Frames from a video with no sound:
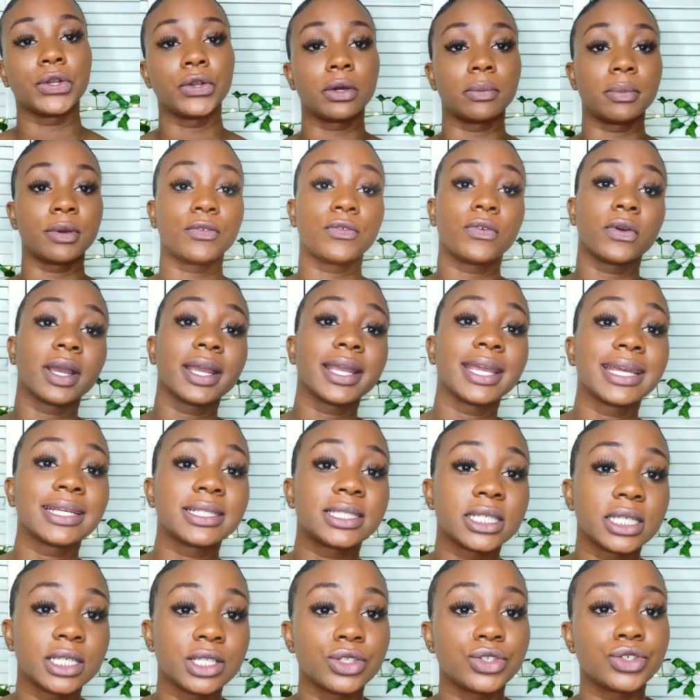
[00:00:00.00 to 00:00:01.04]
Now, before I get
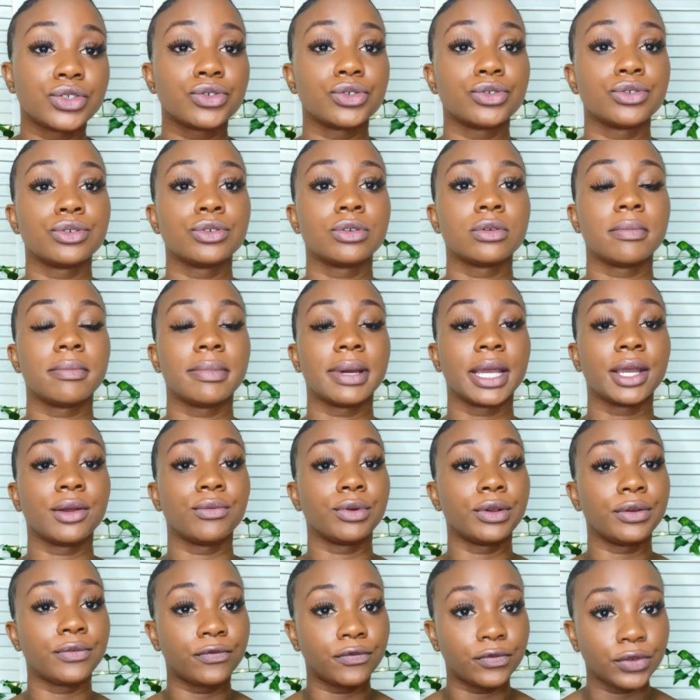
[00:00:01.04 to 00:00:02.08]
into my
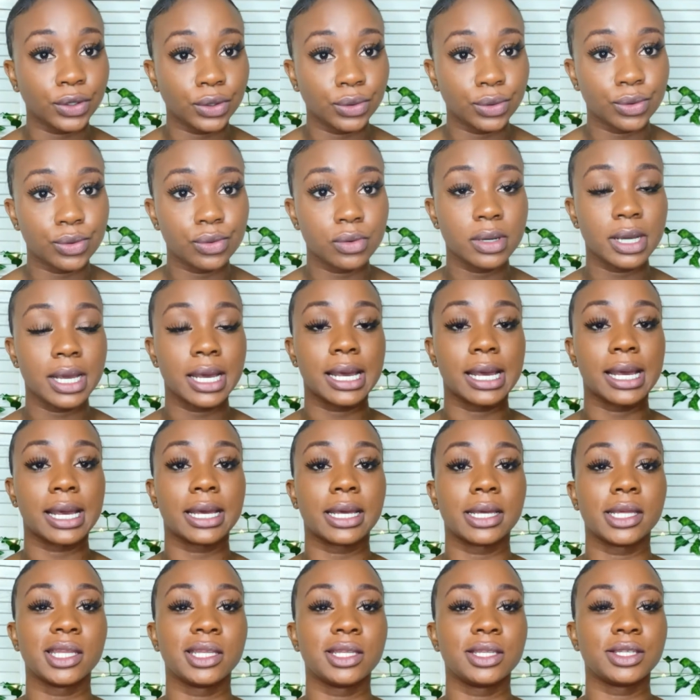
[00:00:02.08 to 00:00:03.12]
review
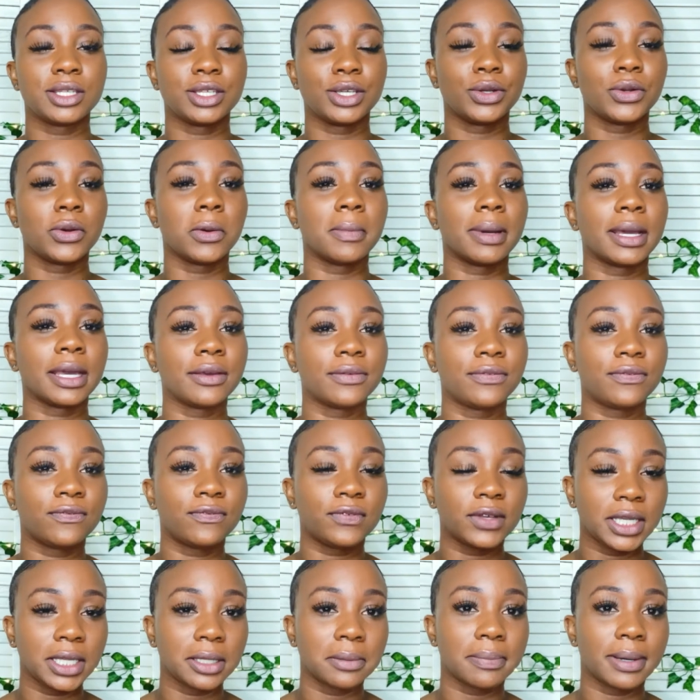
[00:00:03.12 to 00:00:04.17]
and, you know, my
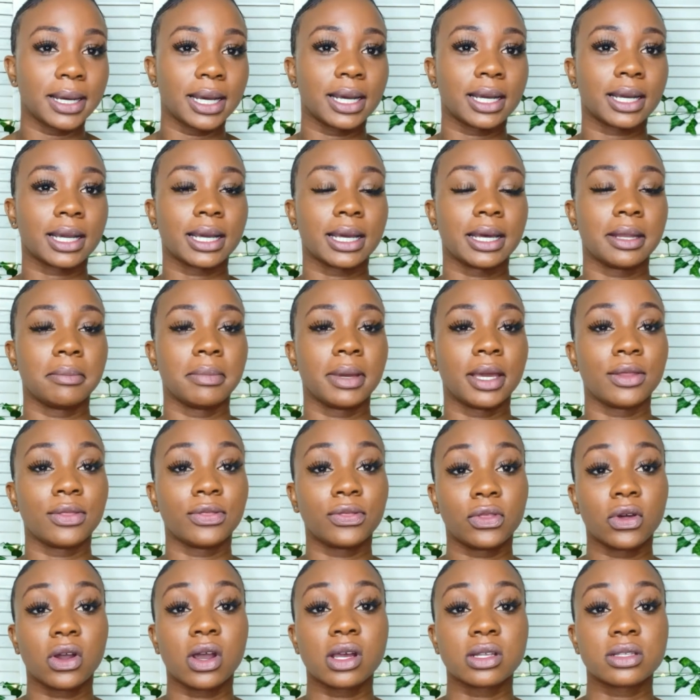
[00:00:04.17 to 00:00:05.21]
feedback and my
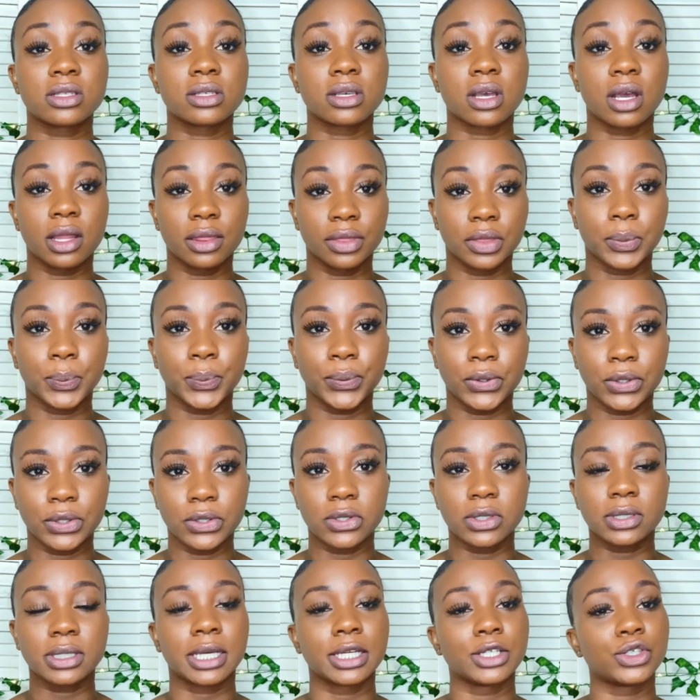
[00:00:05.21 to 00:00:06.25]
thoughts on the
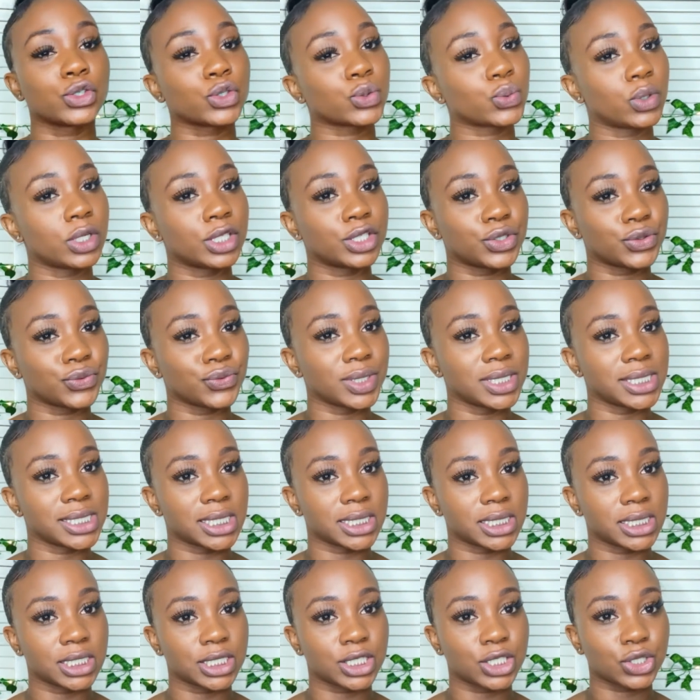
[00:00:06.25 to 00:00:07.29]
product, I just want to read the
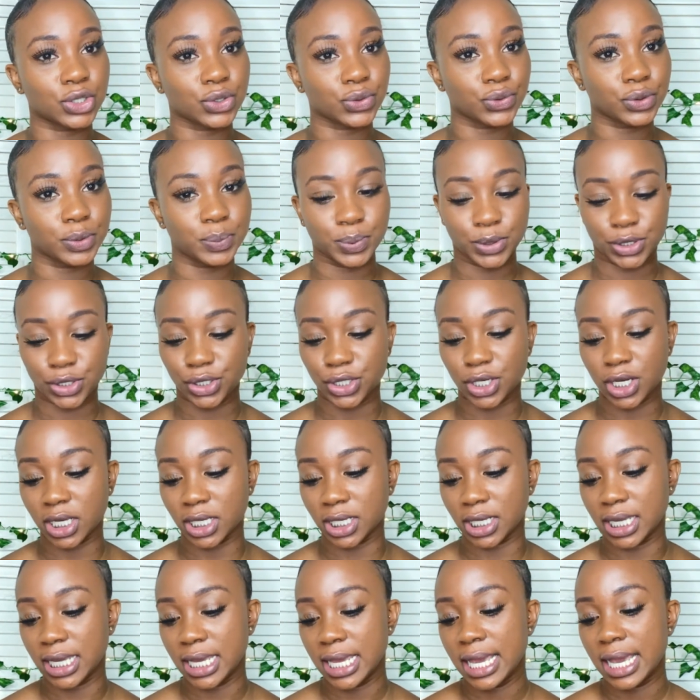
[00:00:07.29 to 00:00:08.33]

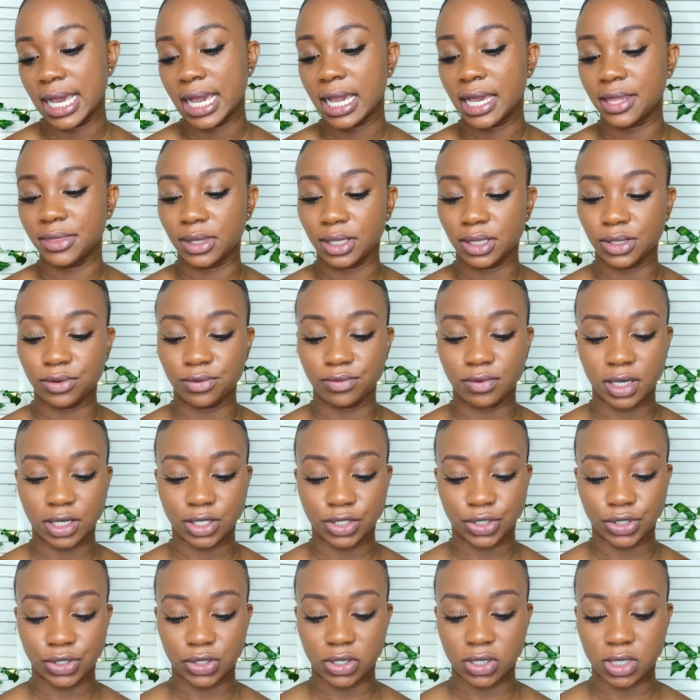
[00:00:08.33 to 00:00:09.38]
description and the
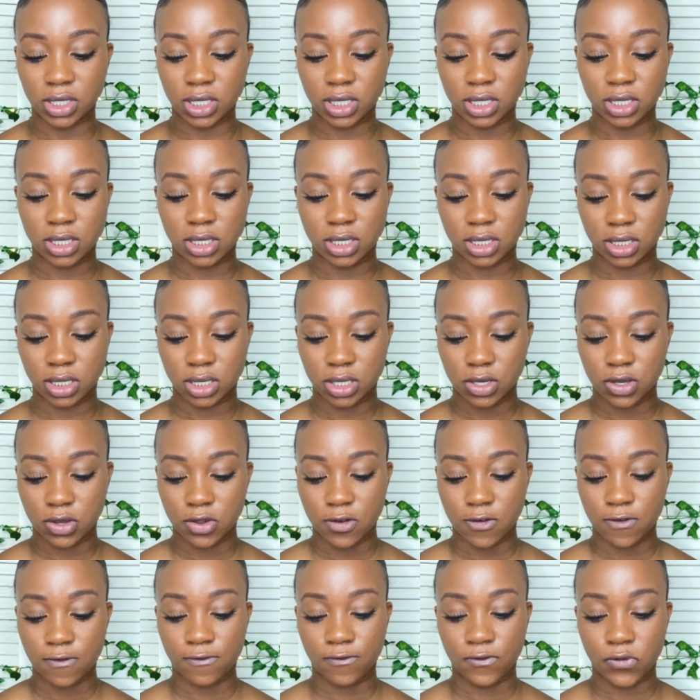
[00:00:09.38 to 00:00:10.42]
directions
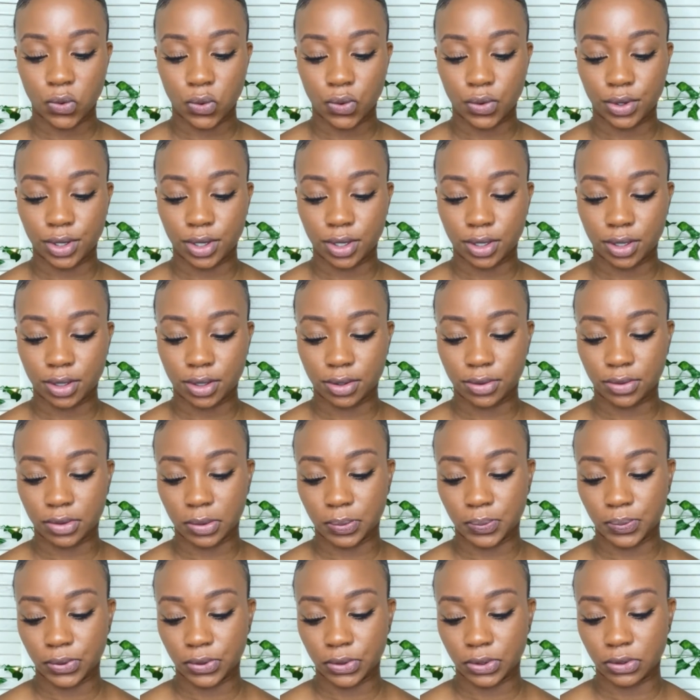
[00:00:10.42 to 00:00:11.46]
for the
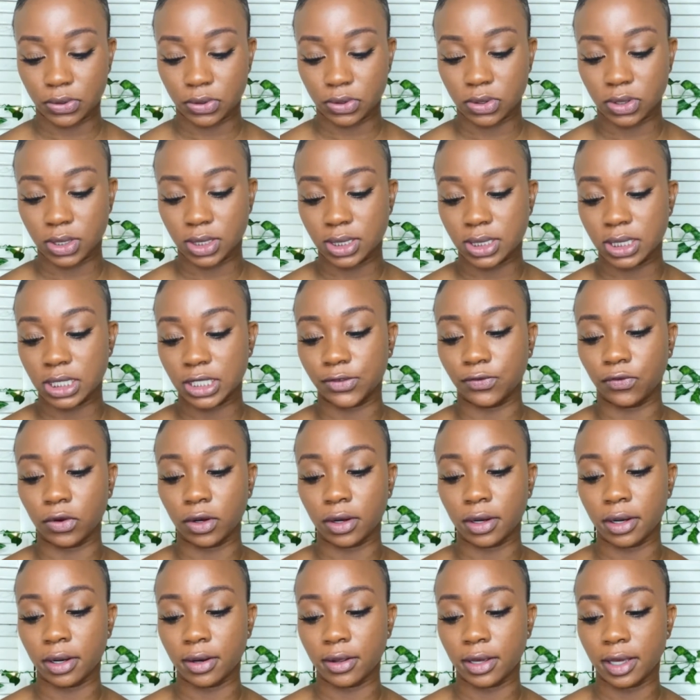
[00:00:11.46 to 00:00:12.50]
products. It says
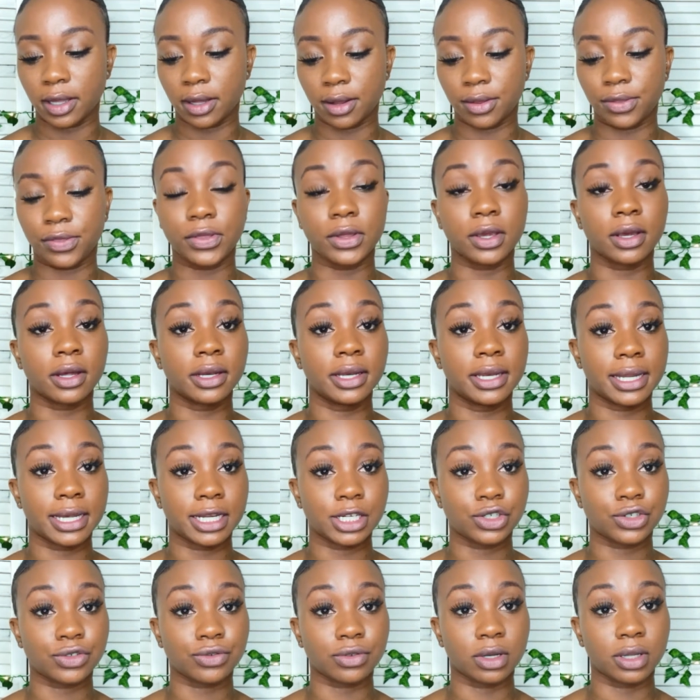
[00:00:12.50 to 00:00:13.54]
for healthier
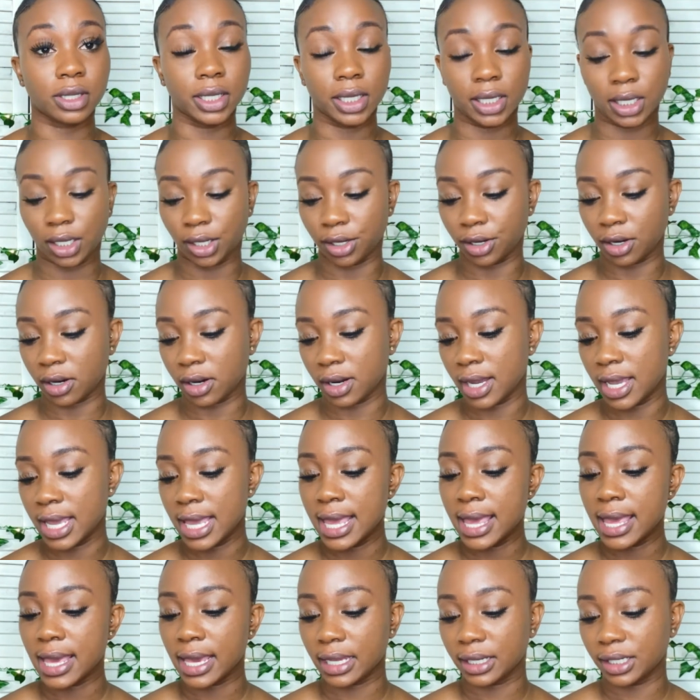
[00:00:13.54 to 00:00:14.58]
natural hair,
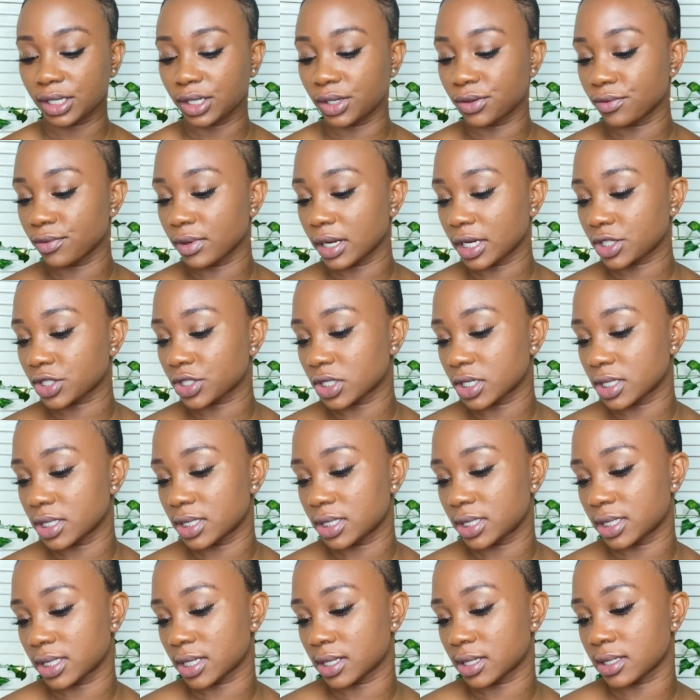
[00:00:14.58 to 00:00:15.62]
and the direction
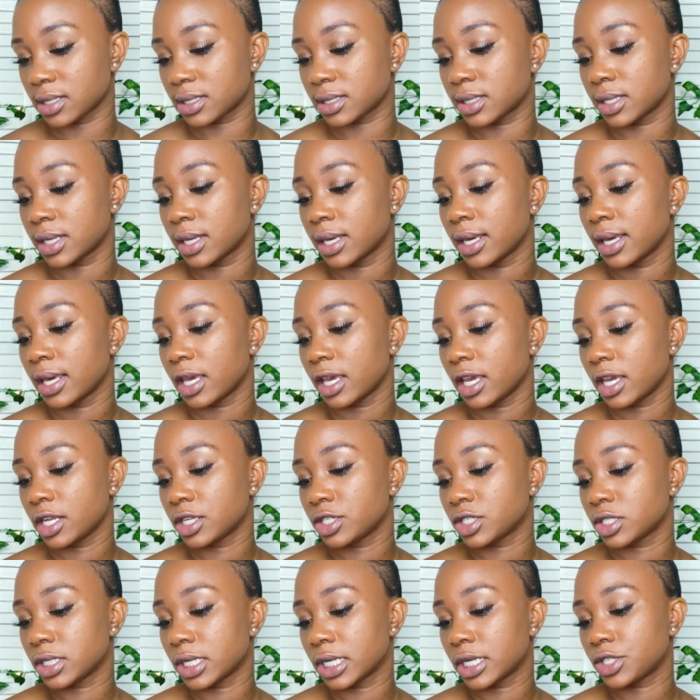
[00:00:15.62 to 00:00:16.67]
says
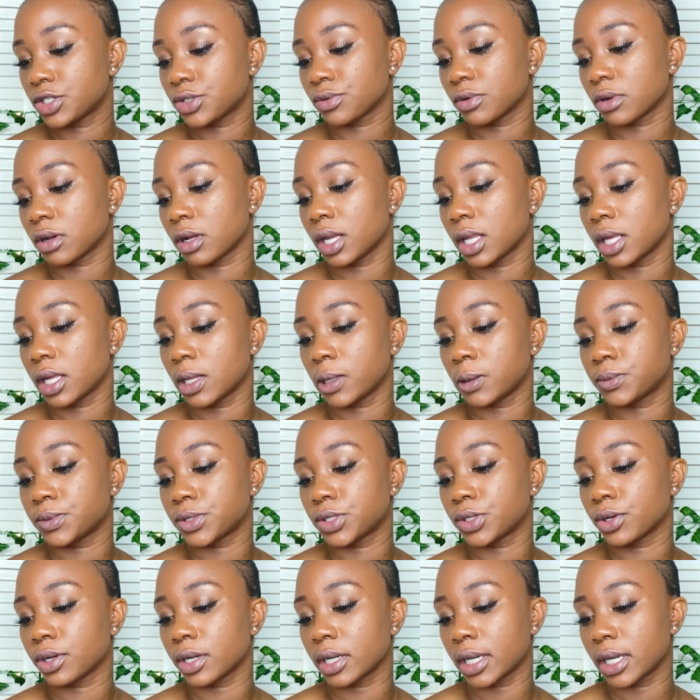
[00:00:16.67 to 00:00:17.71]
Edge Naturale helps
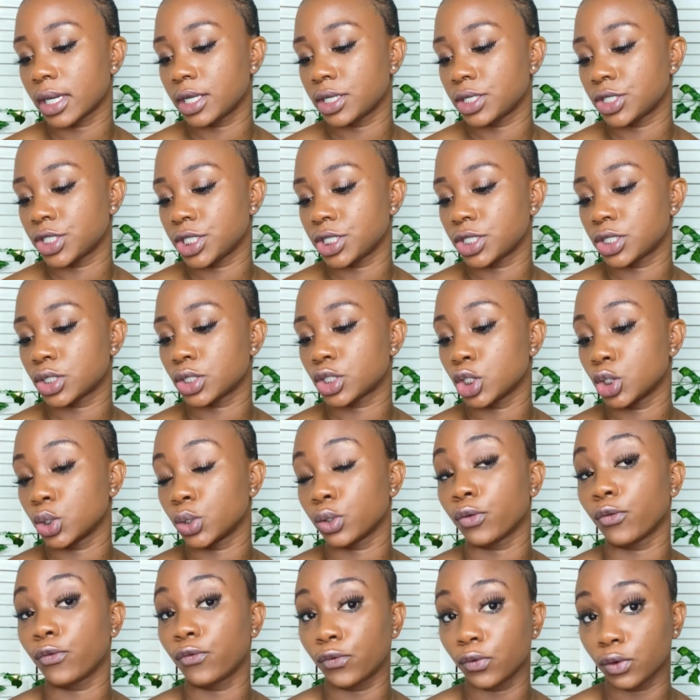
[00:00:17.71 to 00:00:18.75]
your edges look
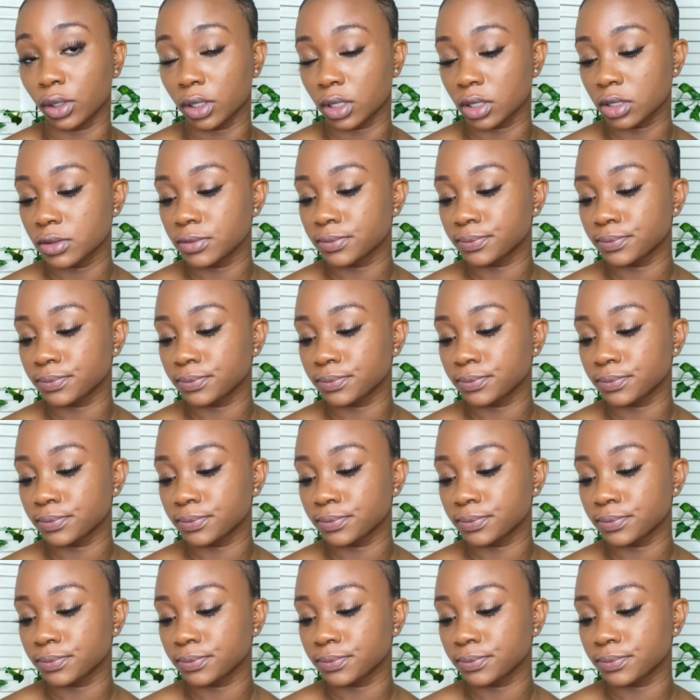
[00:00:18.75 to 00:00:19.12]
fuller.